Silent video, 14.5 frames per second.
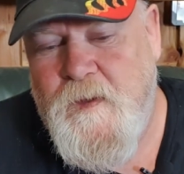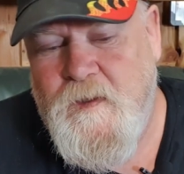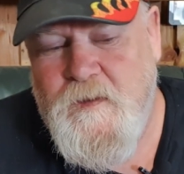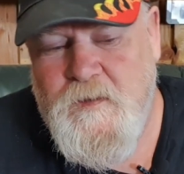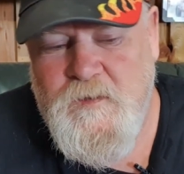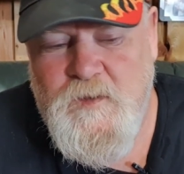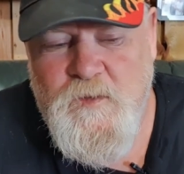
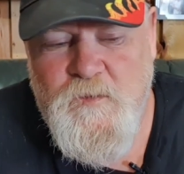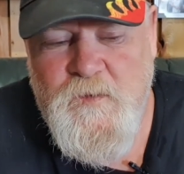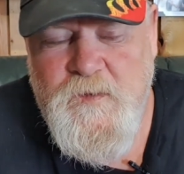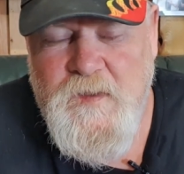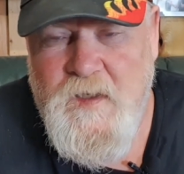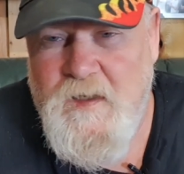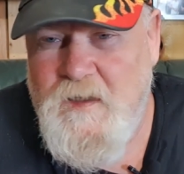until
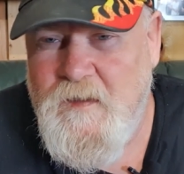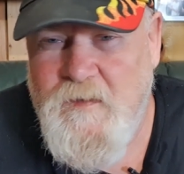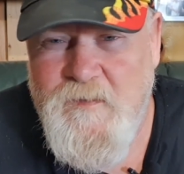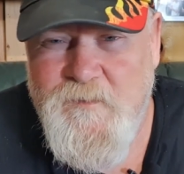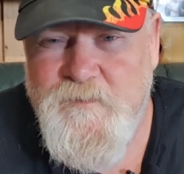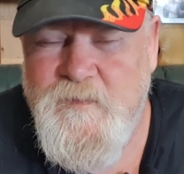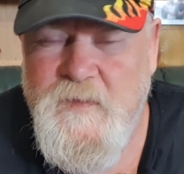we and
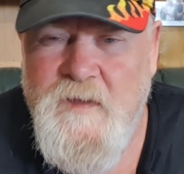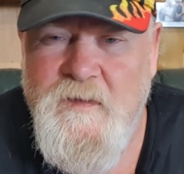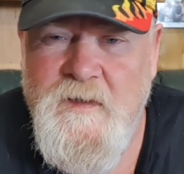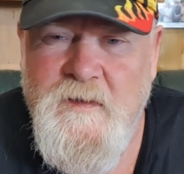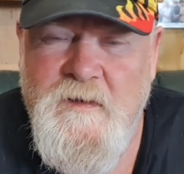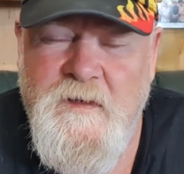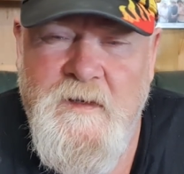
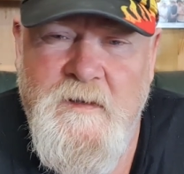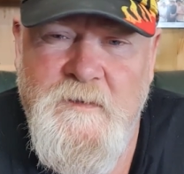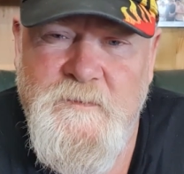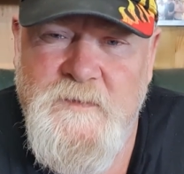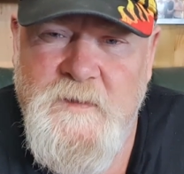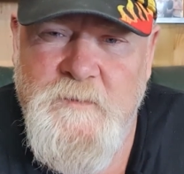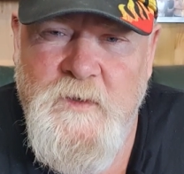then I don't know,
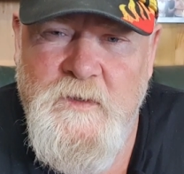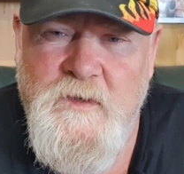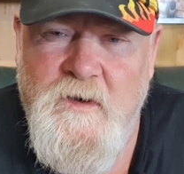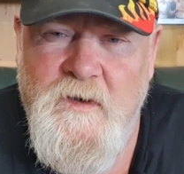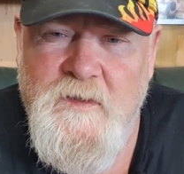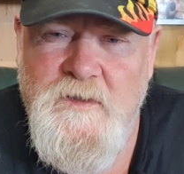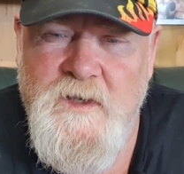the mood
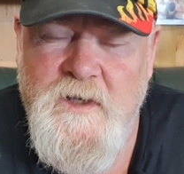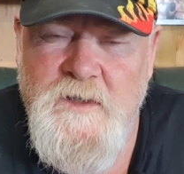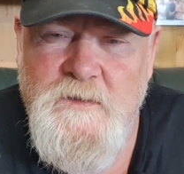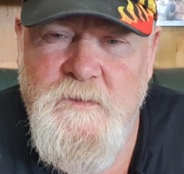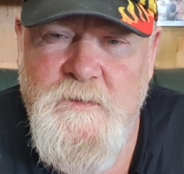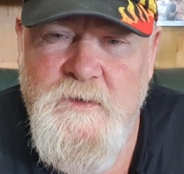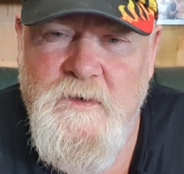kind of
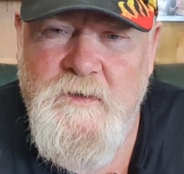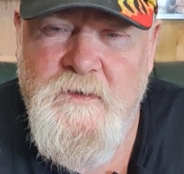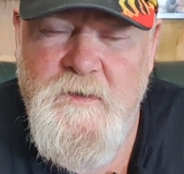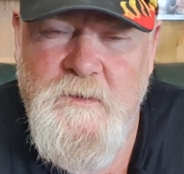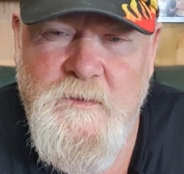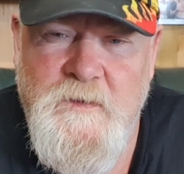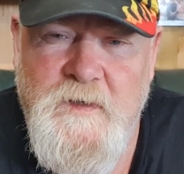changed when we got
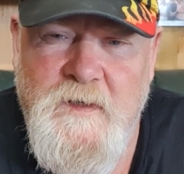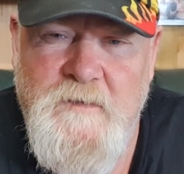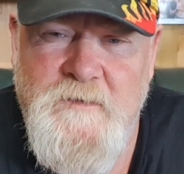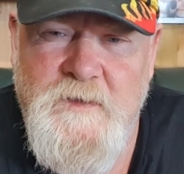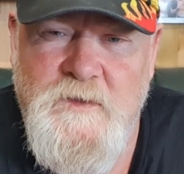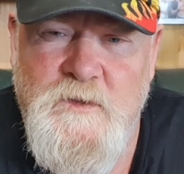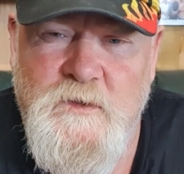to
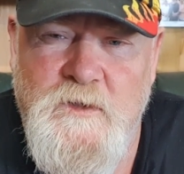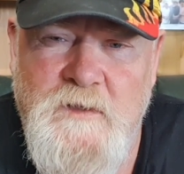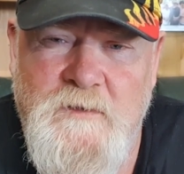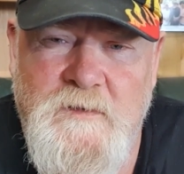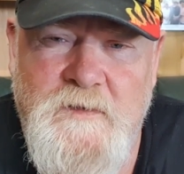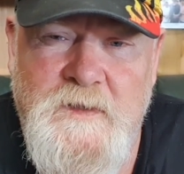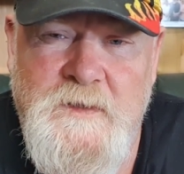Victoria
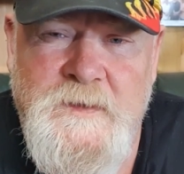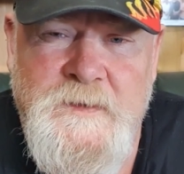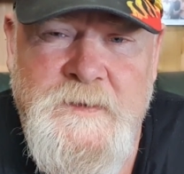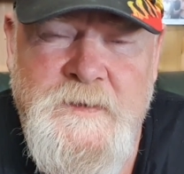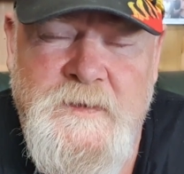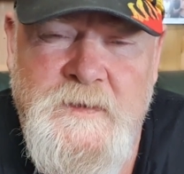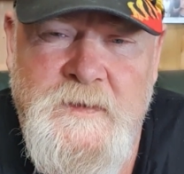River.
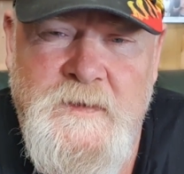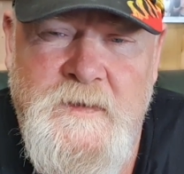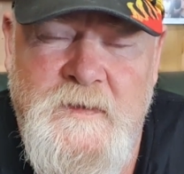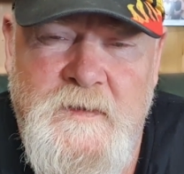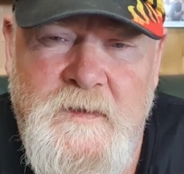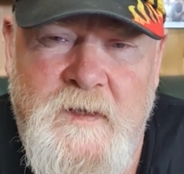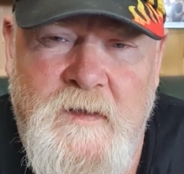
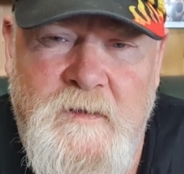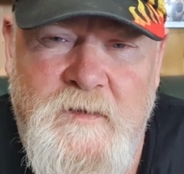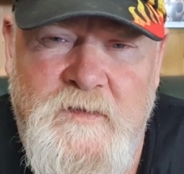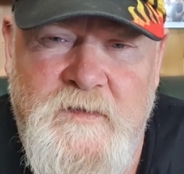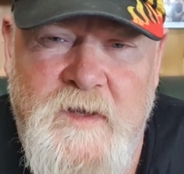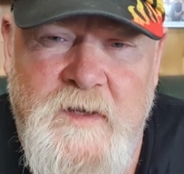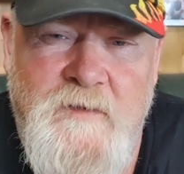The
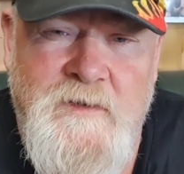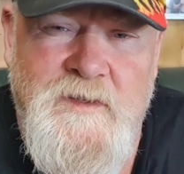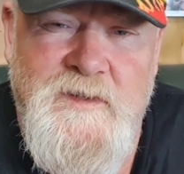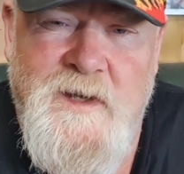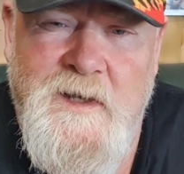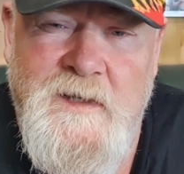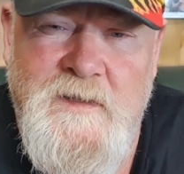scenery
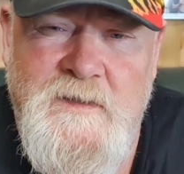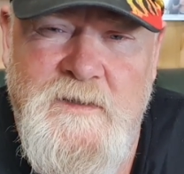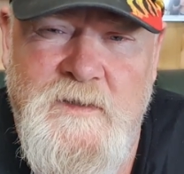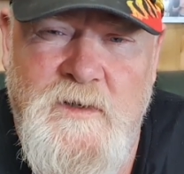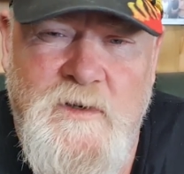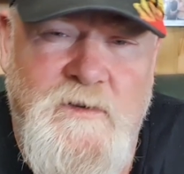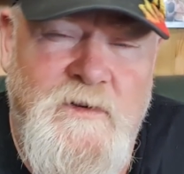changed, it
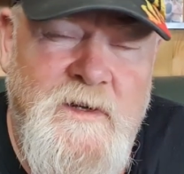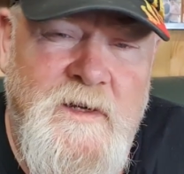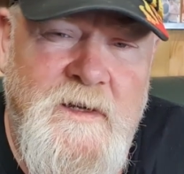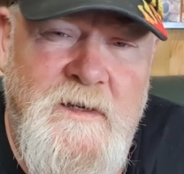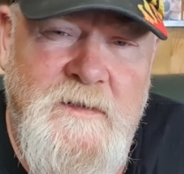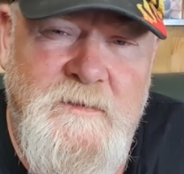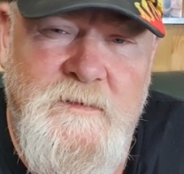got
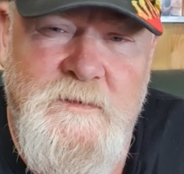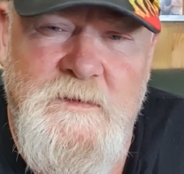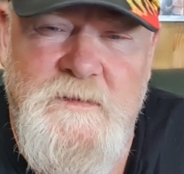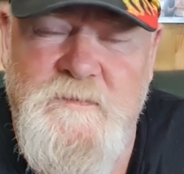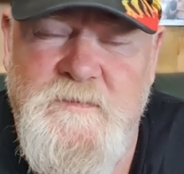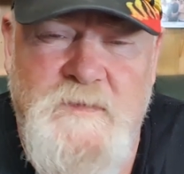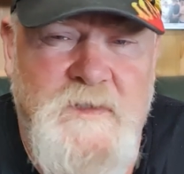greener.
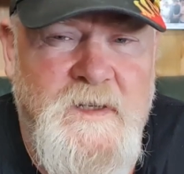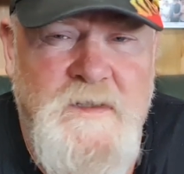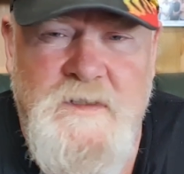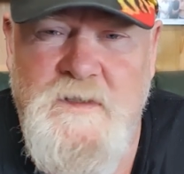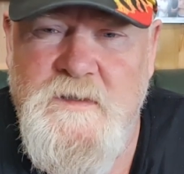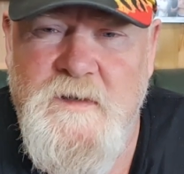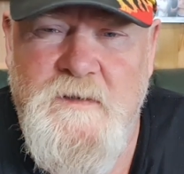It's
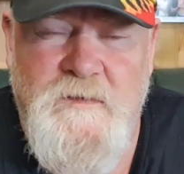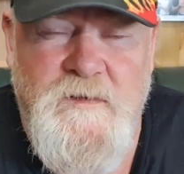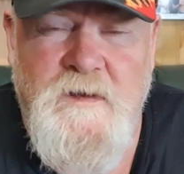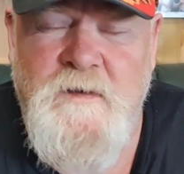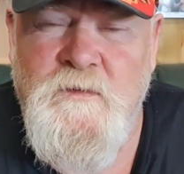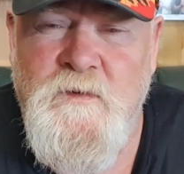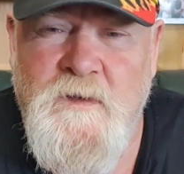just a
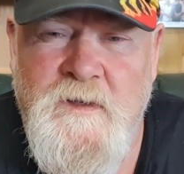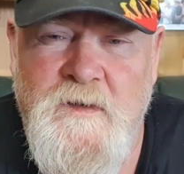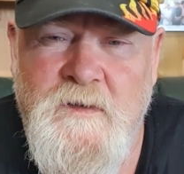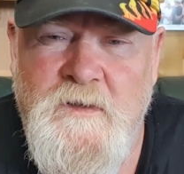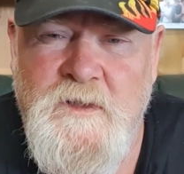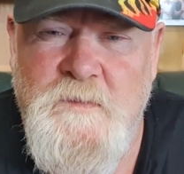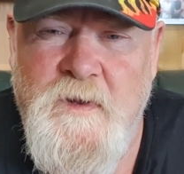really
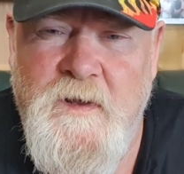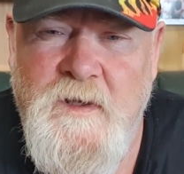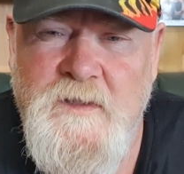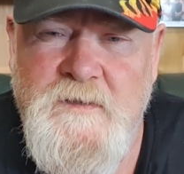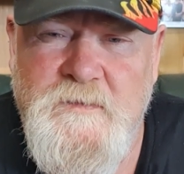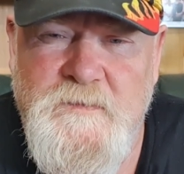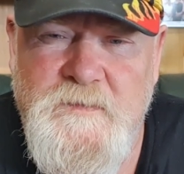nice
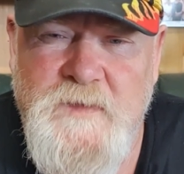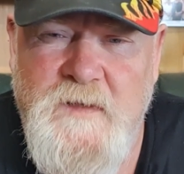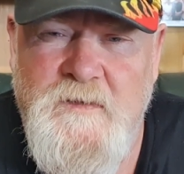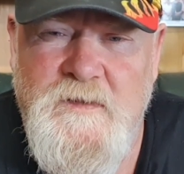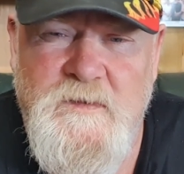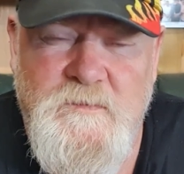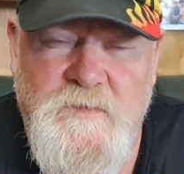place. It
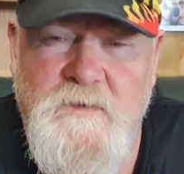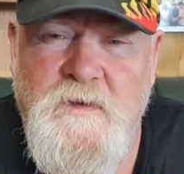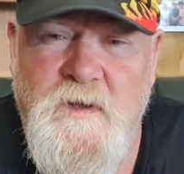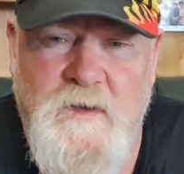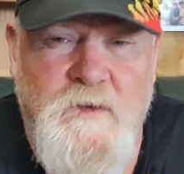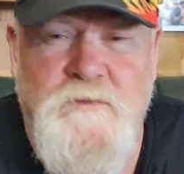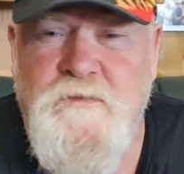had a
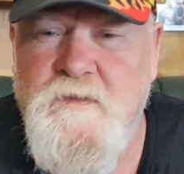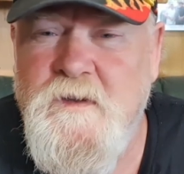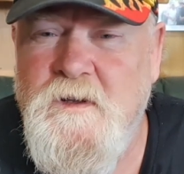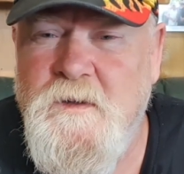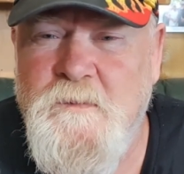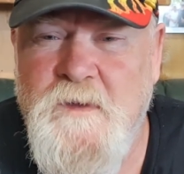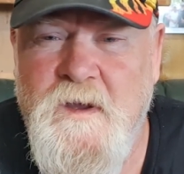good
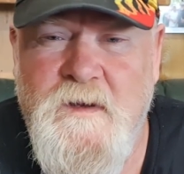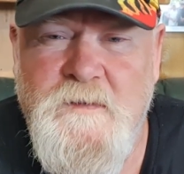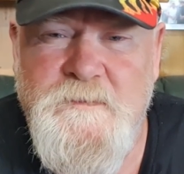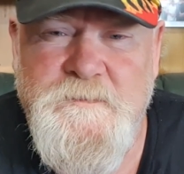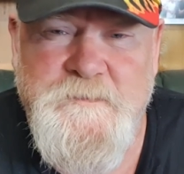feel about it.